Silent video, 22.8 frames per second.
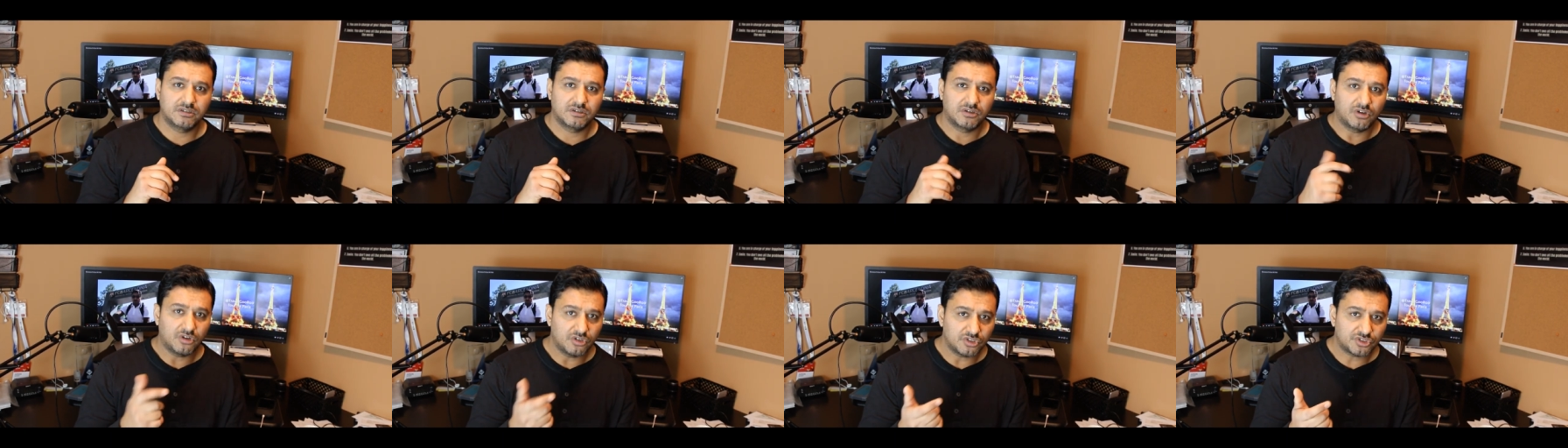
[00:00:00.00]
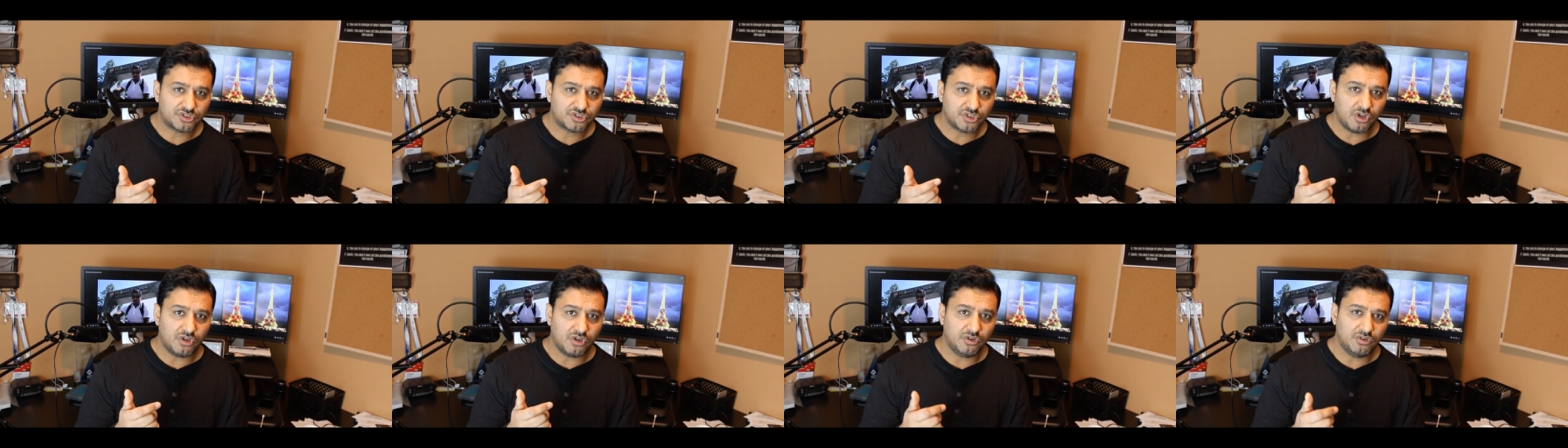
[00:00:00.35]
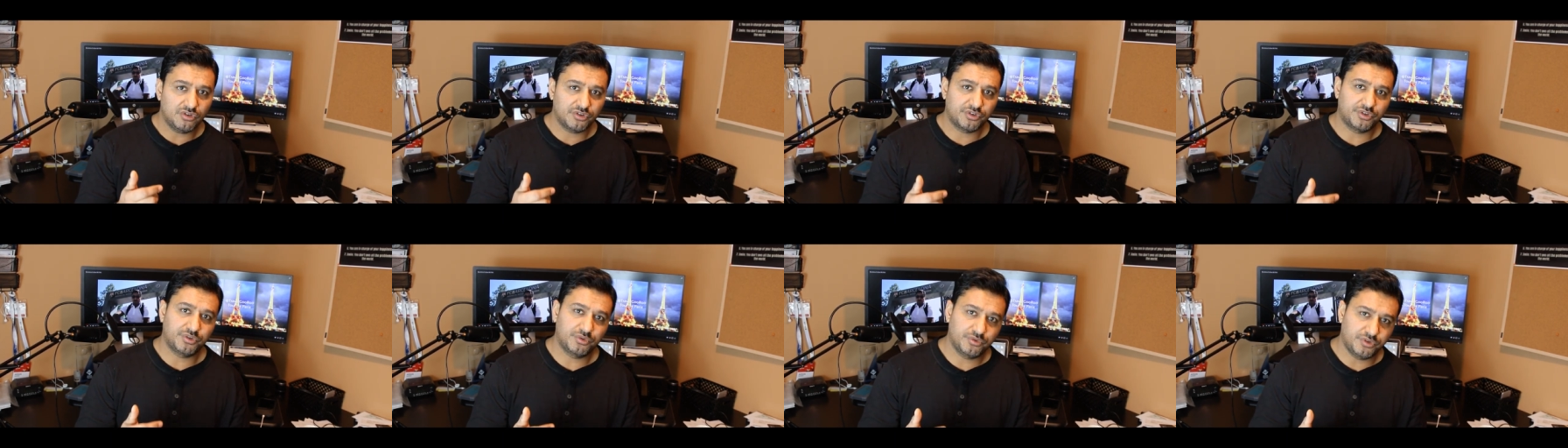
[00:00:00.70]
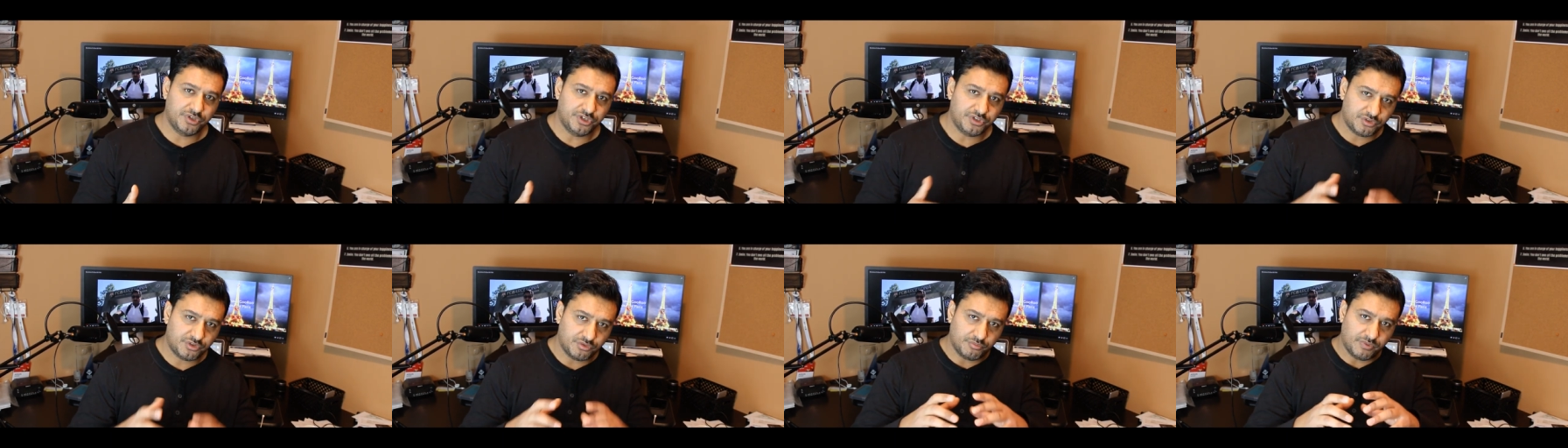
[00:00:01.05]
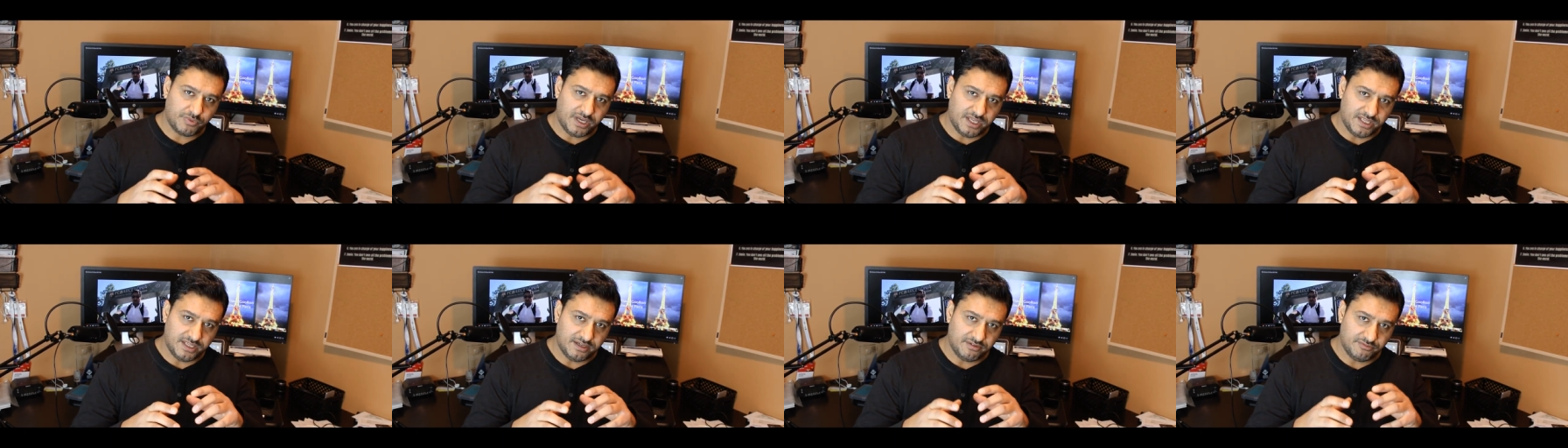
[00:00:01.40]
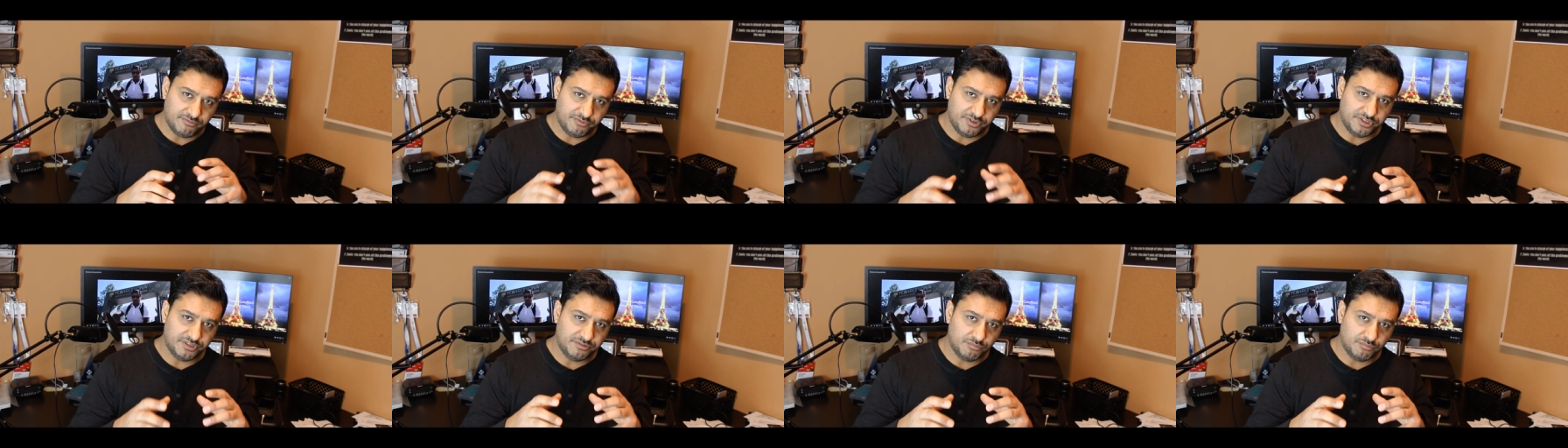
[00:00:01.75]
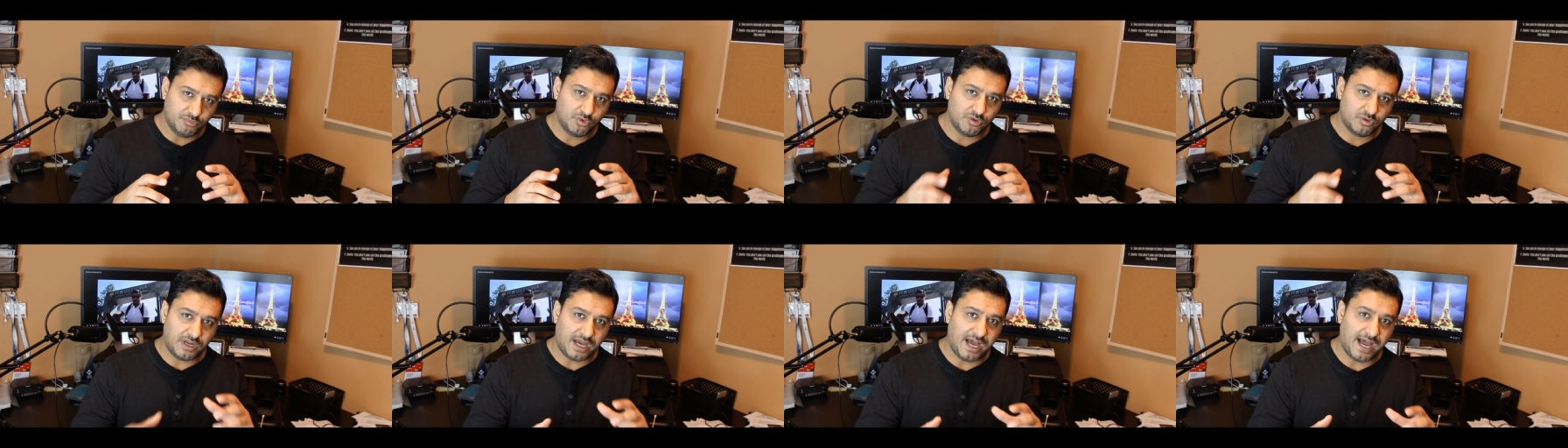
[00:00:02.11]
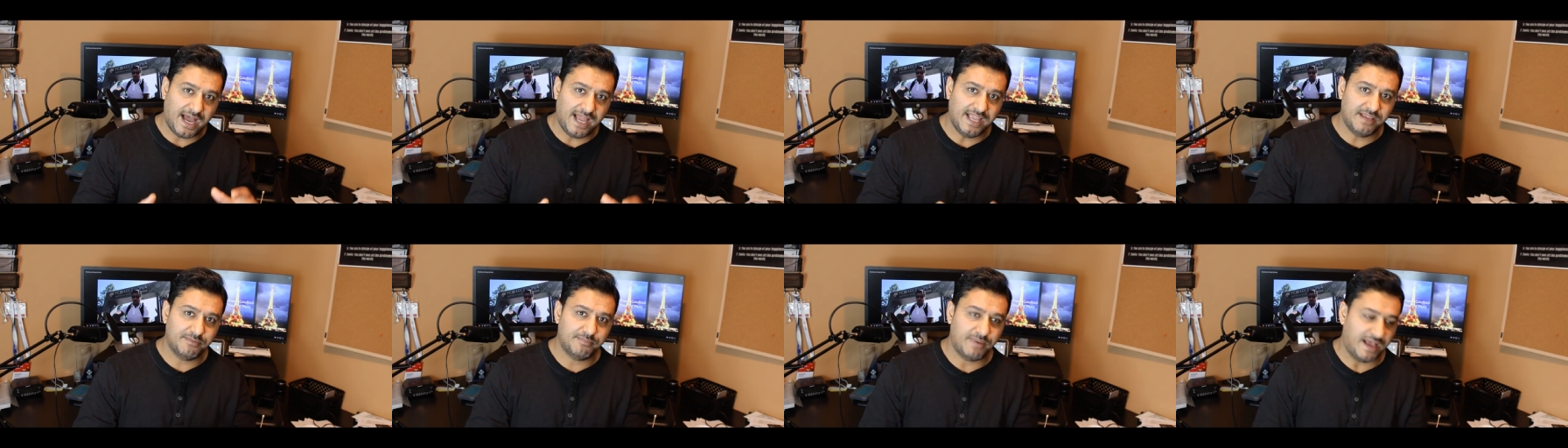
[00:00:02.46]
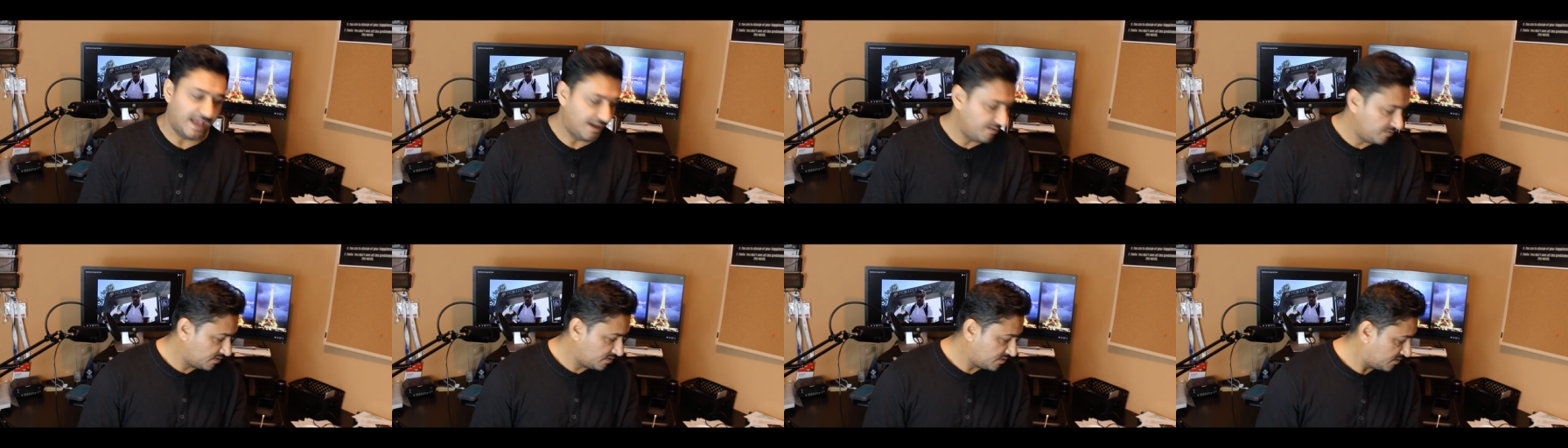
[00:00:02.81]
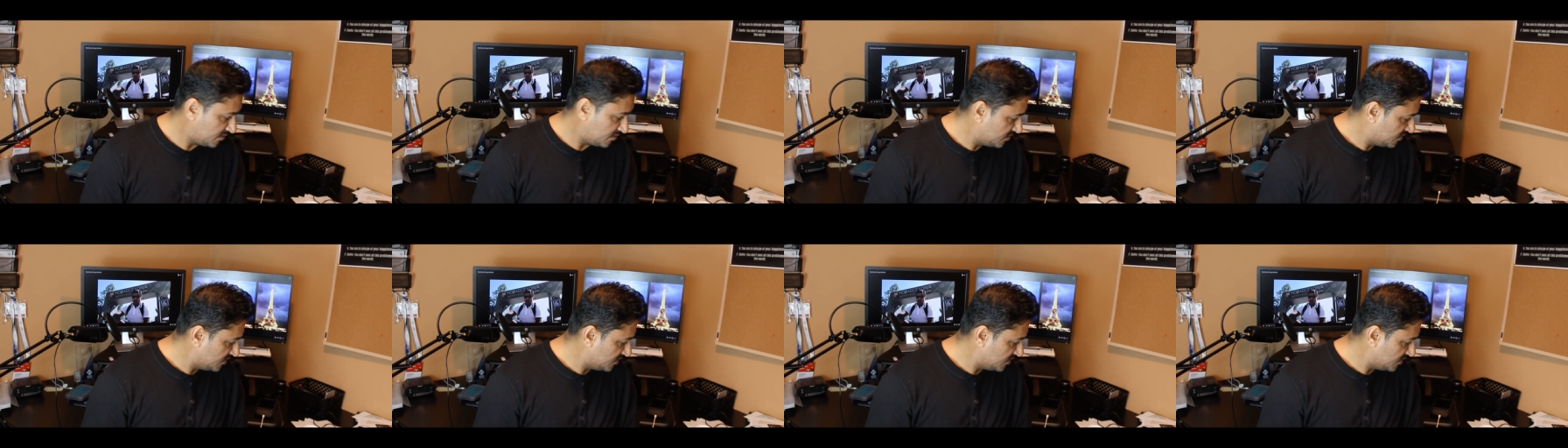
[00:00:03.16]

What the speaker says: also, you need to buy up with more high power.